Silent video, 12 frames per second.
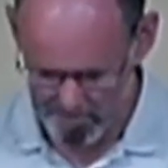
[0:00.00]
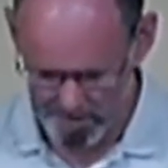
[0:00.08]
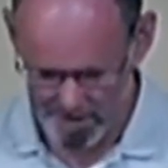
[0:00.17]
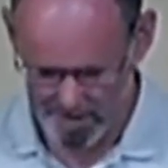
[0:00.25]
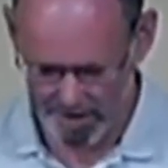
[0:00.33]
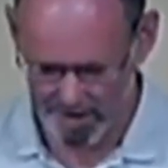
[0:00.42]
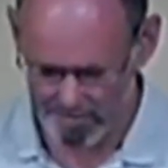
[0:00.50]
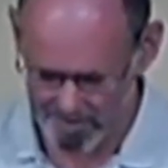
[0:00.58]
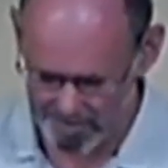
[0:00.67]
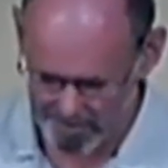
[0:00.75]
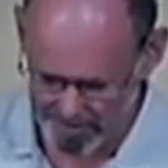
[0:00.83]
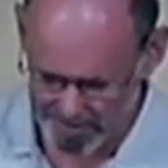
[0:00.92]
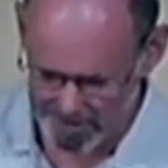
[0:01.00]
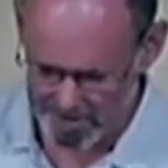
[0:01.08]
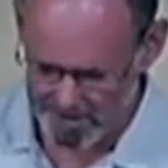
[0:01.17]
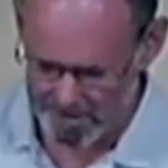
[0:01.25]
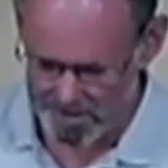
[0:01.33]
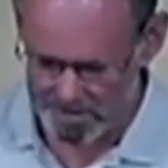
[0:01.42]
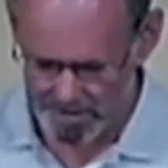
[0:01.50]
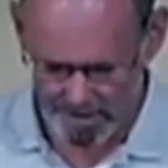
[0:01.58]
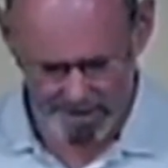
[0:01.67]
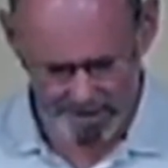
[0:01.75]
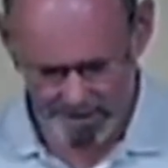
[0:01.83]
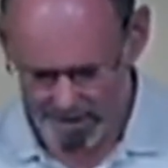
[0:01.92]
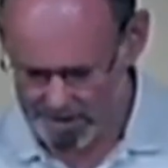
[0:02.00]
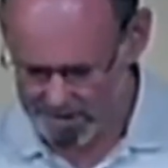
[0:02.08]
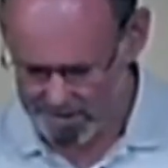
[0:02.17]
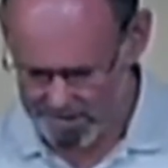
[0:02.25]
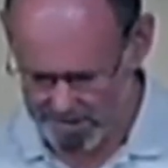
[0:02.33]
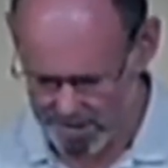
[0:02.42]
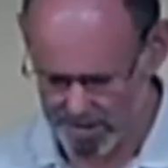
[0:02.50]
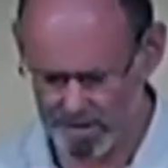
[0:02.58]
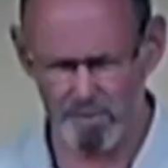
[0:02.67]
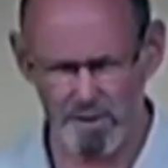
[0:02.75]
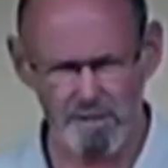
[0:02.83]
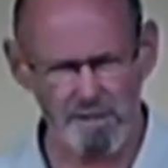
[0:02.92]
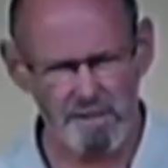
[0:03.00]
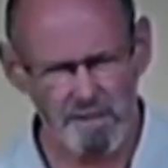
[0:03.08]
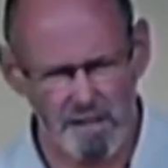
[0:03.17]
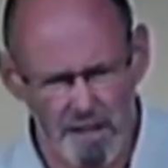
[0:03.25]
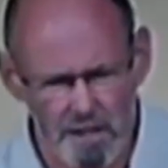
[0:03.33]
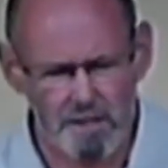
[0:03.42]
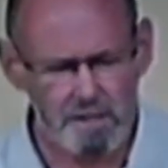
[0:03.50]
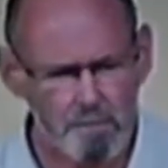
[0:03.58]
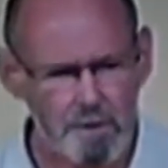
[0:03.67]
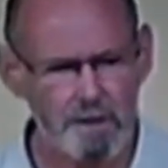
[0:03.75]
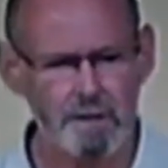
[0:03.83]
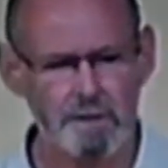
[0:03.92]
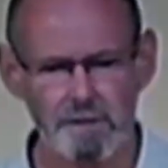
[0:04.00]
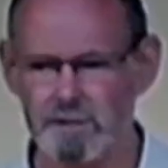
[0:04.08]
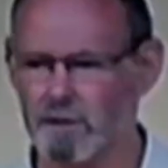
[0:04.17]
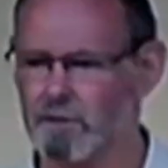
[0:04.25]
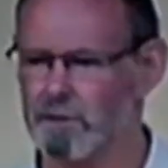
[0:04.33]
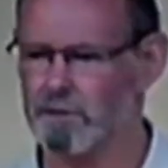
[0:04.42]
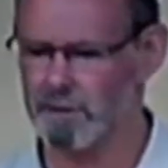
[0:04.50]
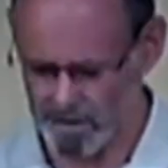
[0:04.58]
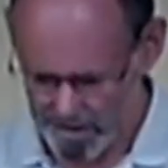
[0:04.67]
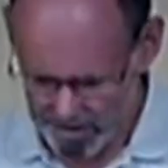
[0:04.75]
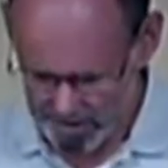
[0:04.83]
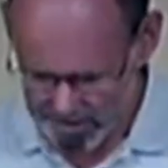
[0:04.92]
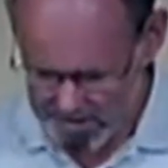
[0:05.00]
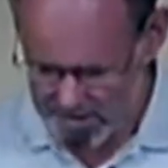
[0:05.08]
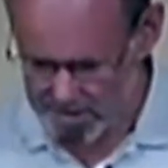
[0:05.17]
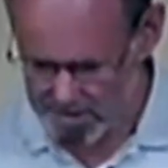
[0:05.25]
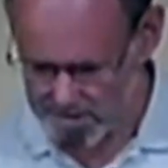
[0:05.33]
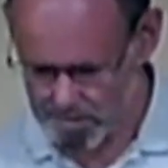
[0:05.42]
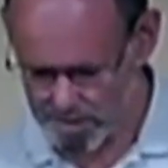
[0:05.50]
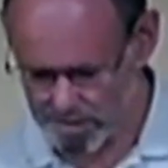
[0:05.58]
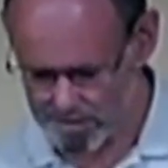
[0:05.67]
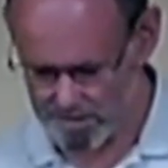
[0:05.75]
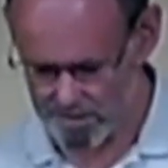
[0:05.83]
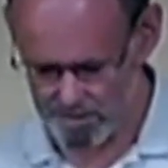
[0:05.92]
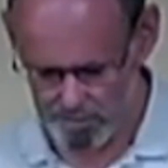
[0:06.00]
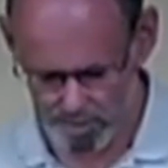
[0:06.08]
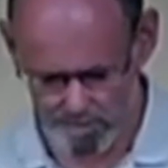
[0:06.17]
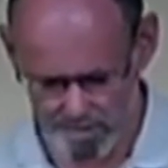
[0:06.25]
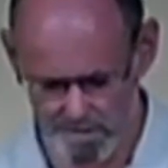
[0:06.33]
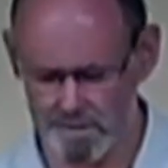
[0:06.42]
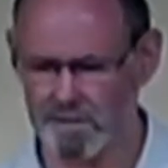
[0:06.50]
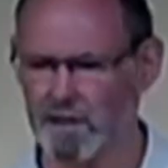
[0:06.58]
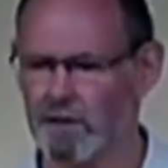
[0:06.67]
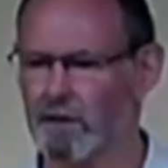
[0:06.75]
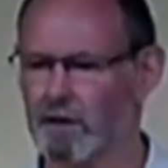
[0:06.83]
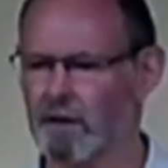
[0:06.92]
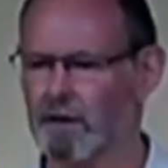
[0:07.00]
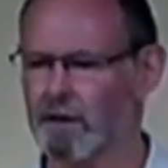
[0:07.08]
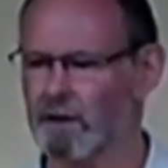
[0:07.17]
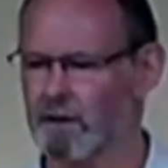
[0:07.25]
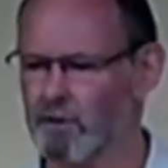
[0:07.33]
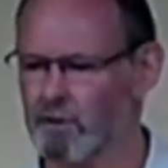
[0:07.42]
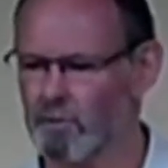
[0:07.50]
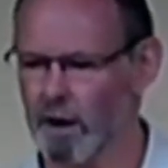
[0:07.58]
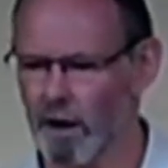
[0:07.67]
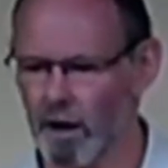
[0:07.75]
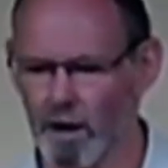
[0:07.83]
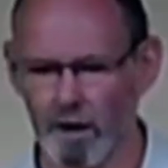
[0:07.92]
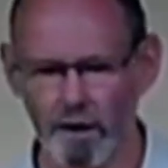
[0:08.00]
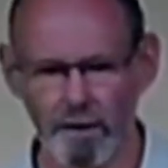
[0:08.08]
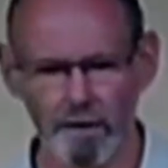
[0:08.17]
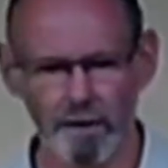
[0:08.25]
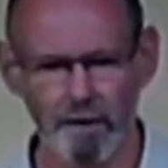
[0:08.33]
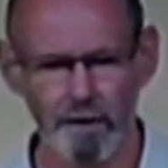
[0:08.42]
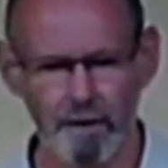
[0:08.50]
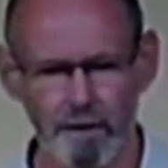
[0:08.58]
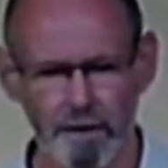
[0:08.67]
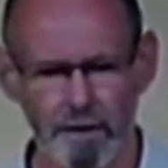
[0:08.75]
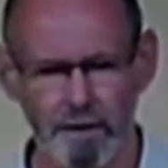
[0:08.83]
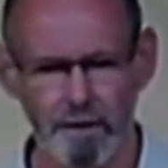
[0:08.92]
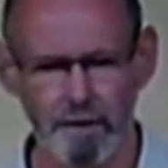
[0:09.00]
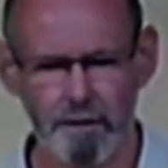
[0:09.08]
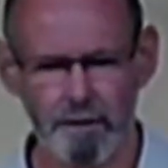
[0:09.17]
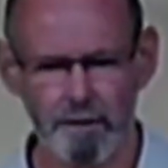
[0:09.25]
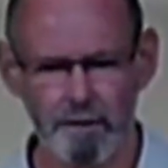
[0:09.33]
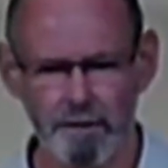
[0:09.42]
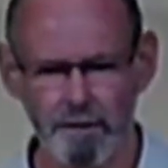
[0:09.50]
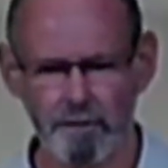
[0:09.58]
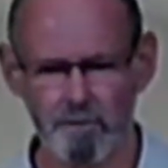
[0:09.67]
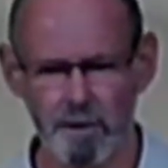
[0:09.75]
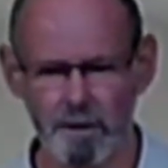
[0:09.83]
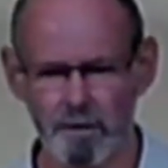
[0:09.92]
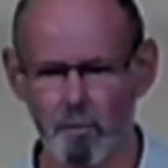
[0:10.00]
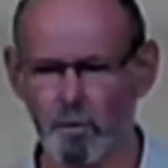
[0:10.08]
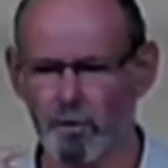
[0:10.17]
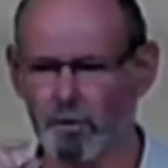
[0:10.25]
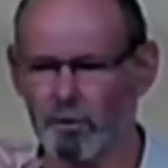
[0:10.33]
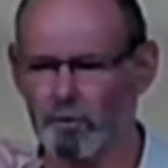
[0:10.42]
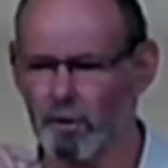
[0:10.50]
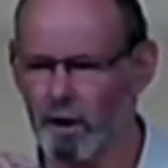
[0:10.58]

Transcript: a bleak outlook. He didn't, he didn't say, You must seek to be salt and seek to be light in the world. He said, You are. You, me, you